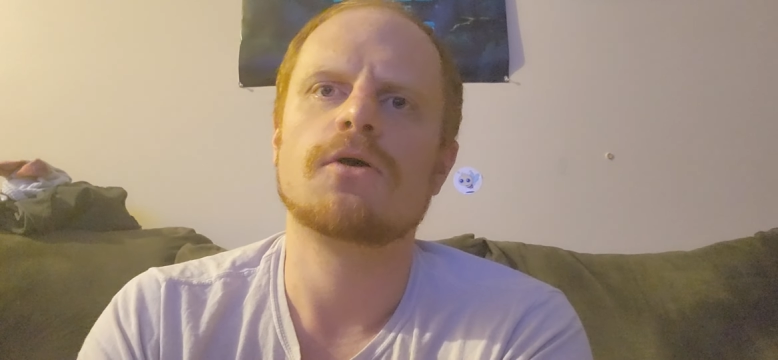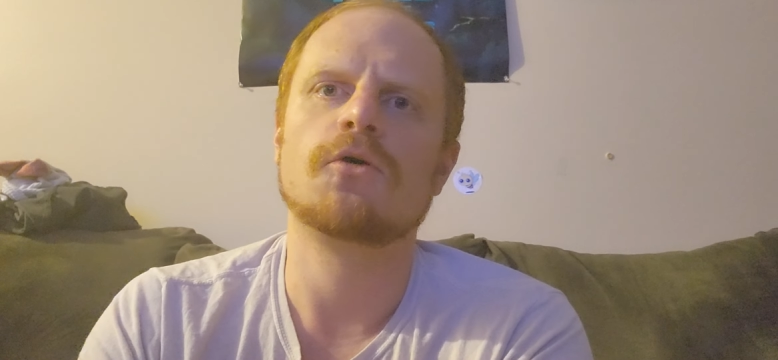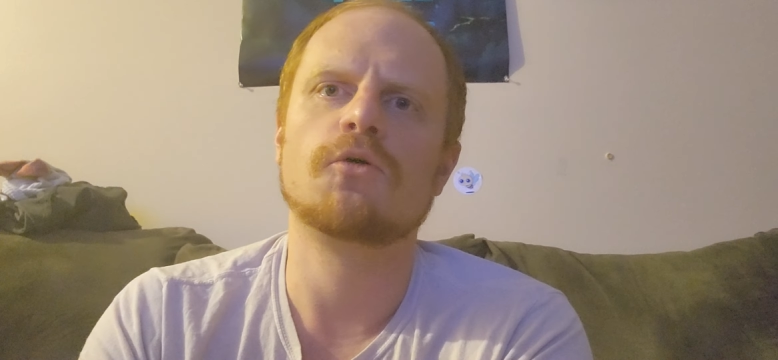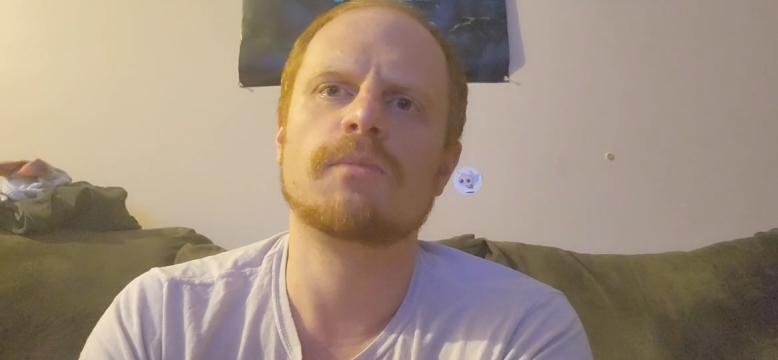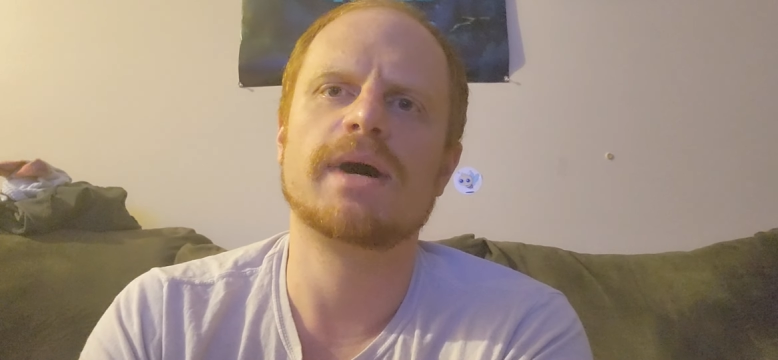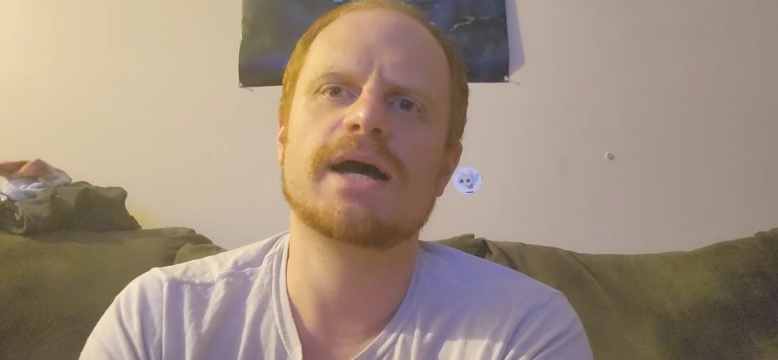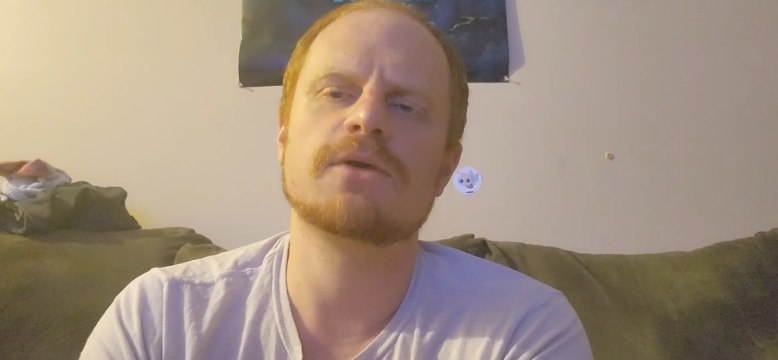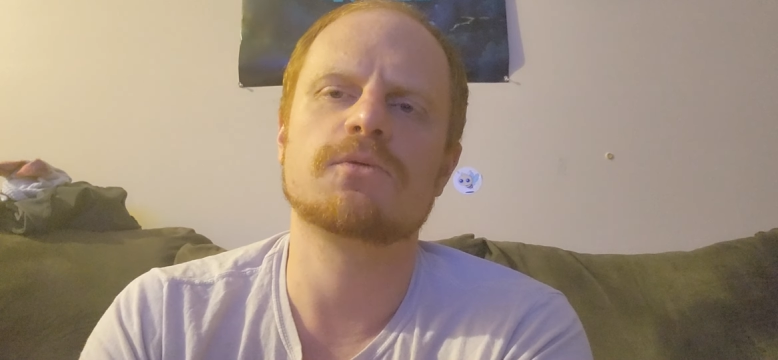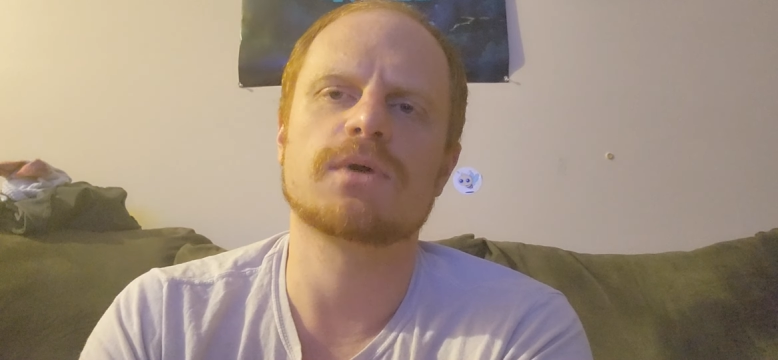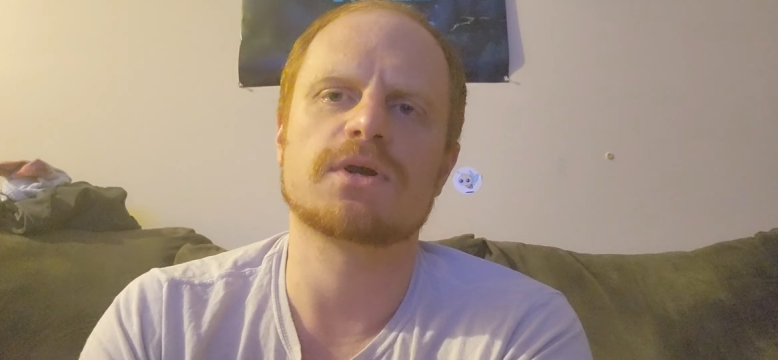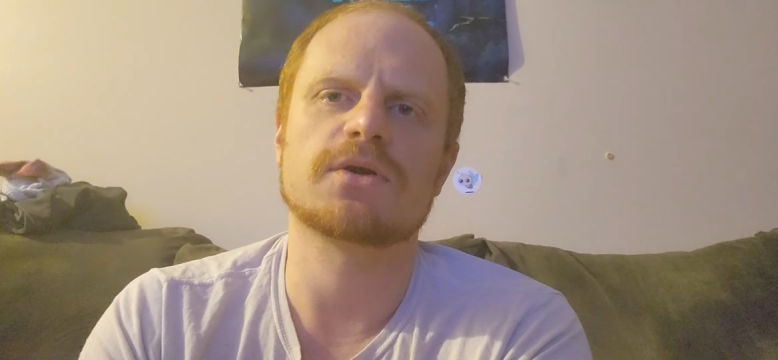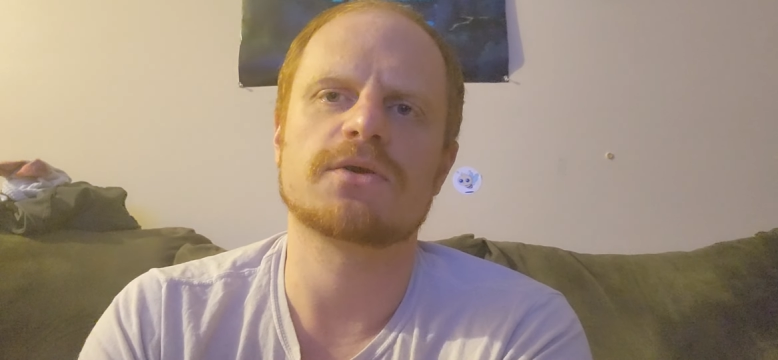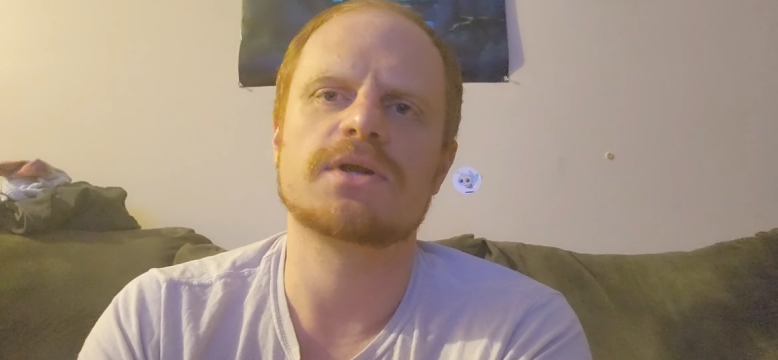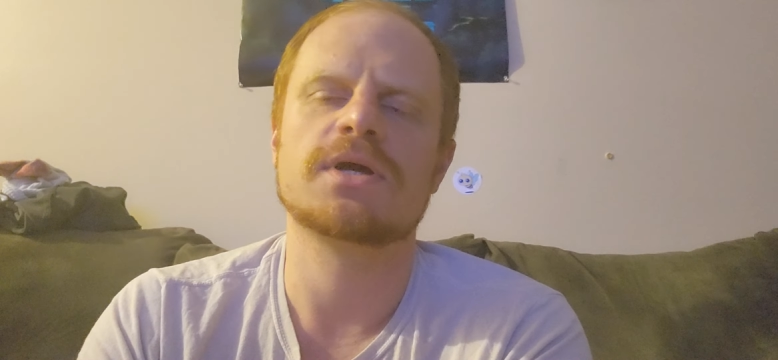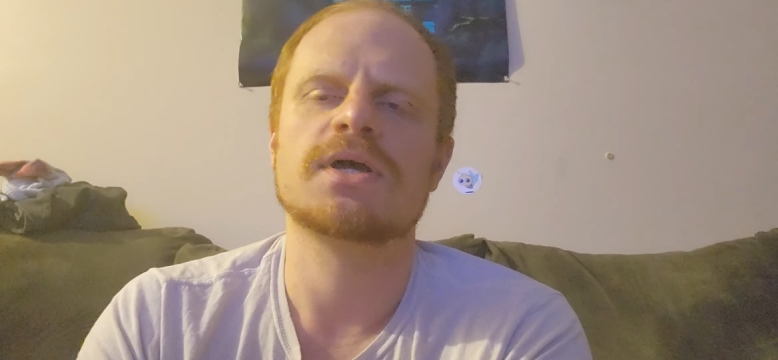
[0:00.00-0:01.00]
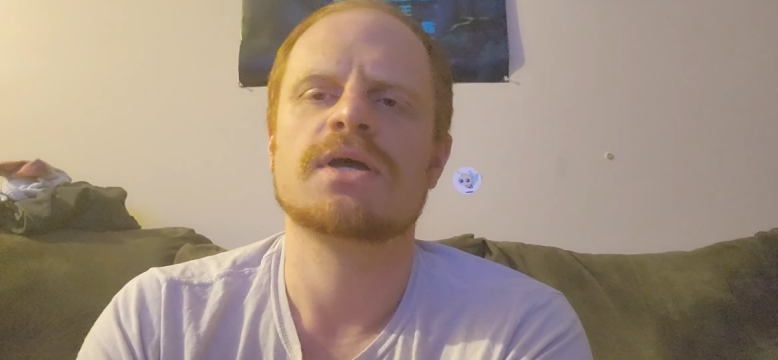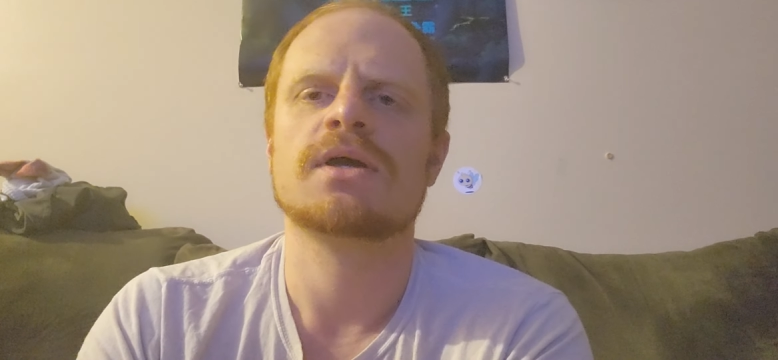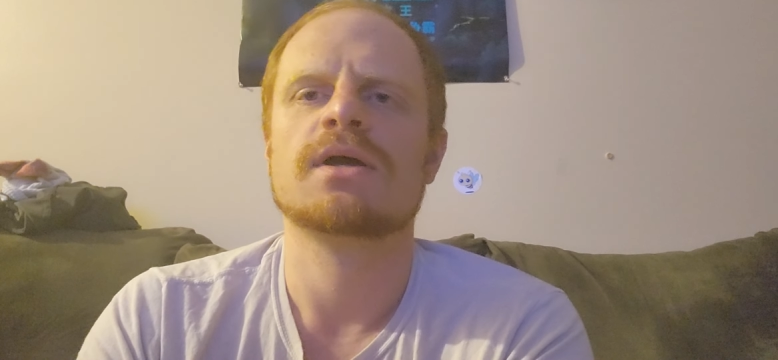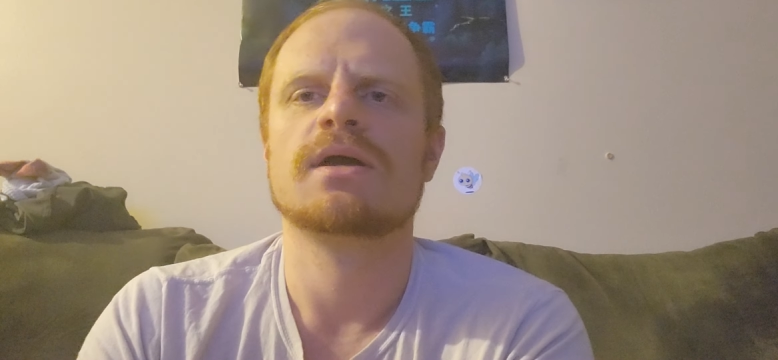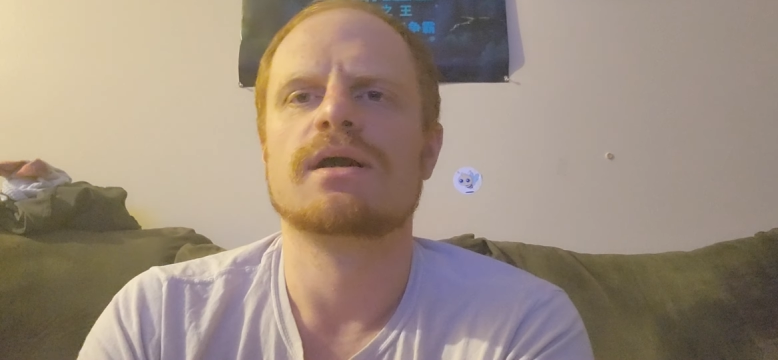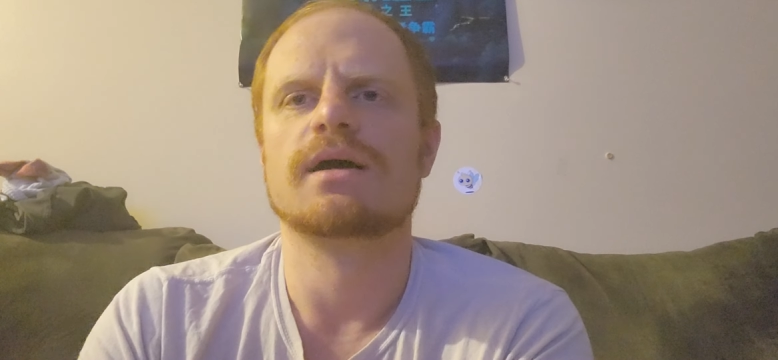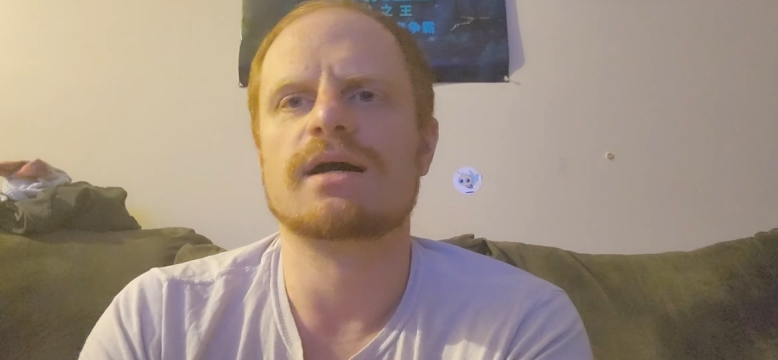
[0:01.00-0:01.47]
oh my word.
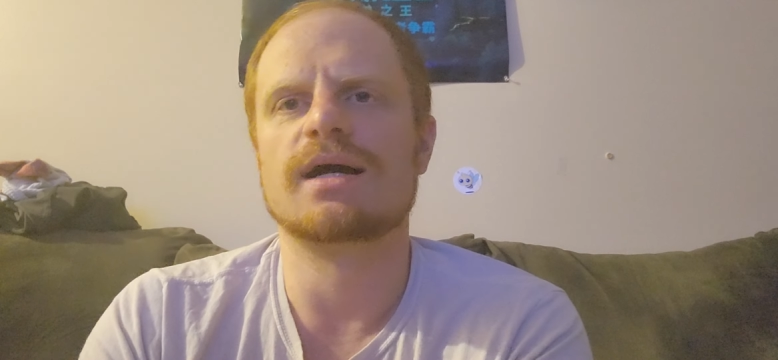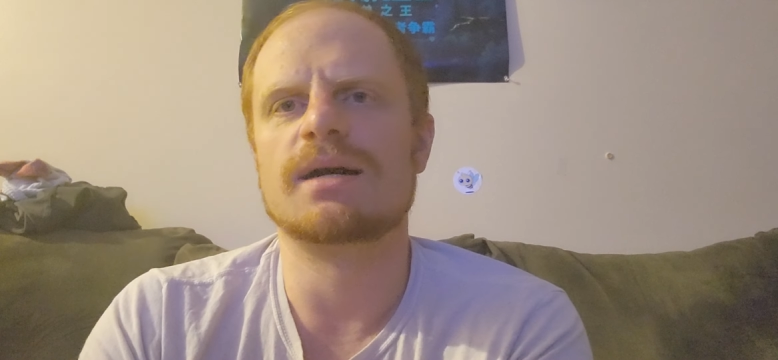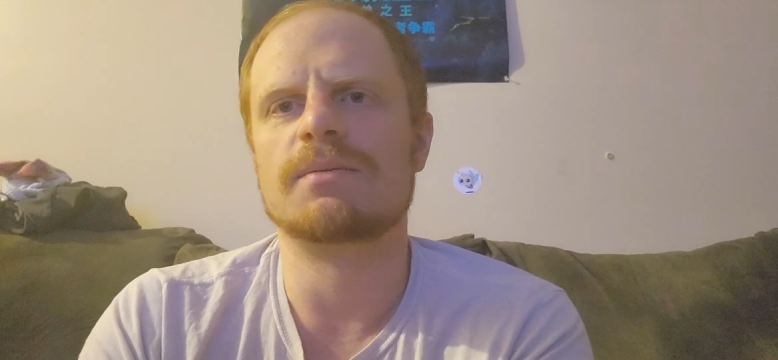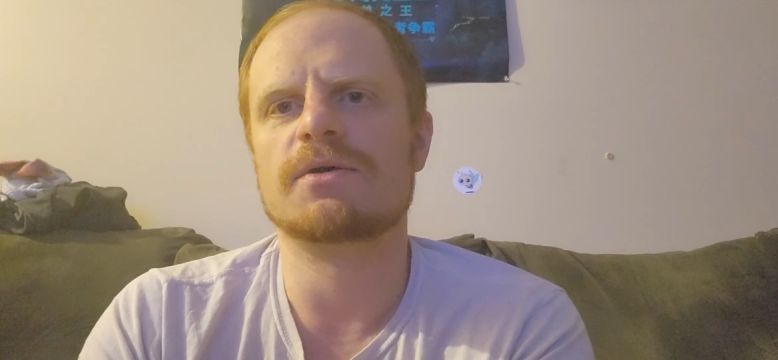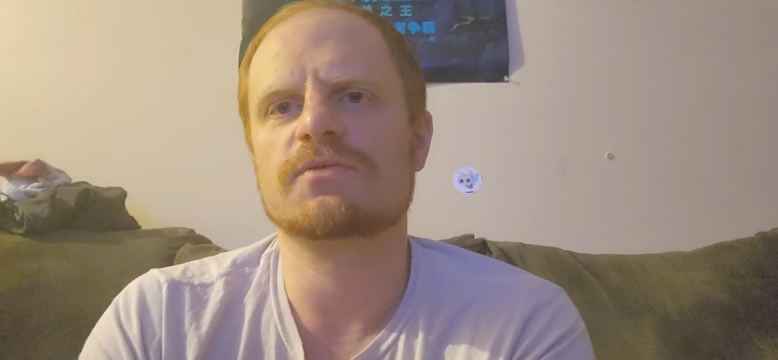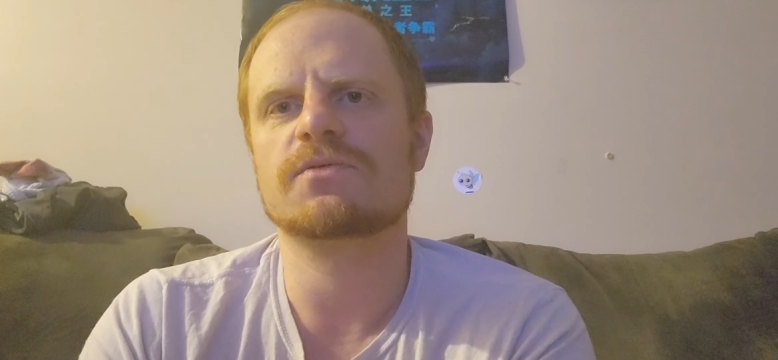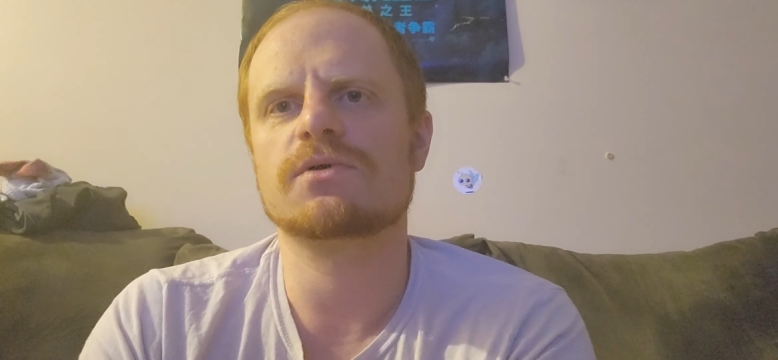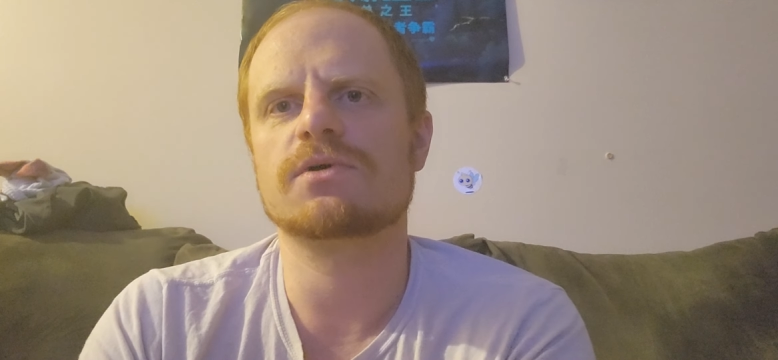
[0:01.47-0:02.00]
Of